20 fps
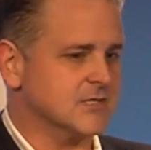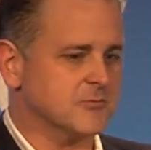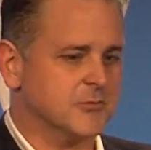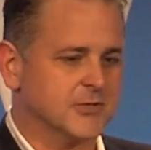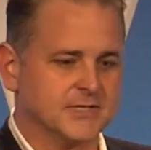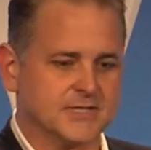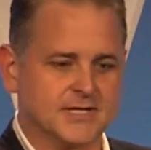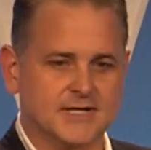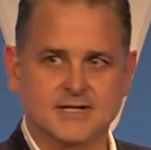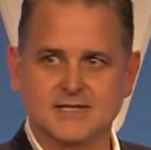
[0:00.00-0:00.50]
the
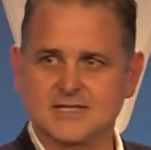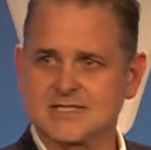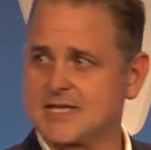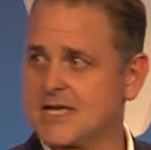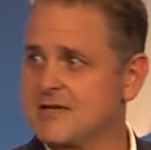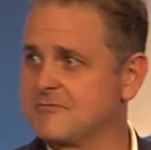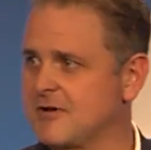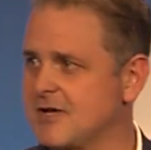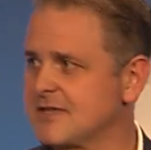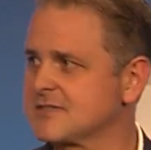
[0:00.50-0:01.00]
ability to
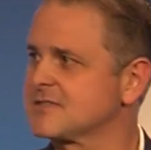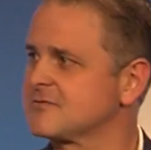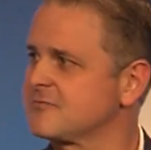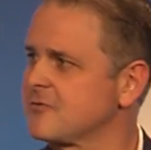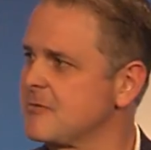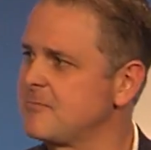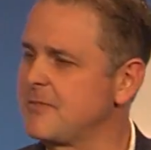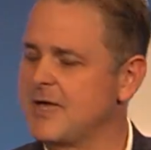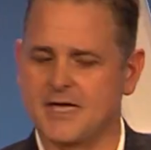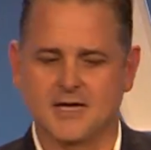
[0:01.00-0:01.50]
save us
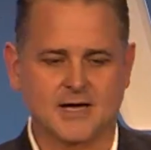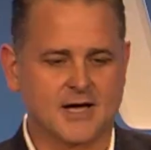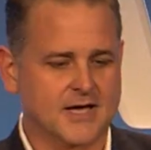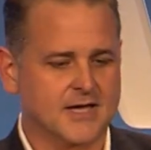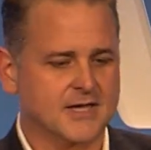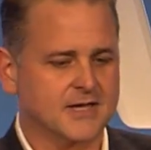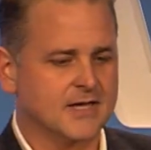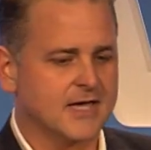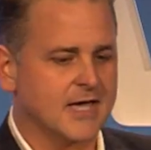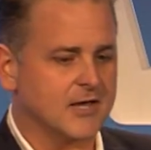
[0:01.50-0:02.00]
from
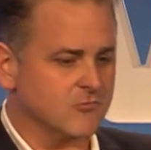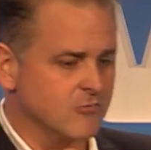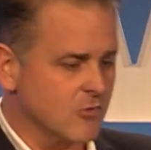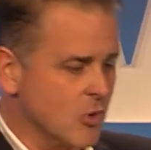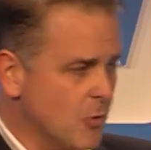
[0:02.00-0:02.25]
AI and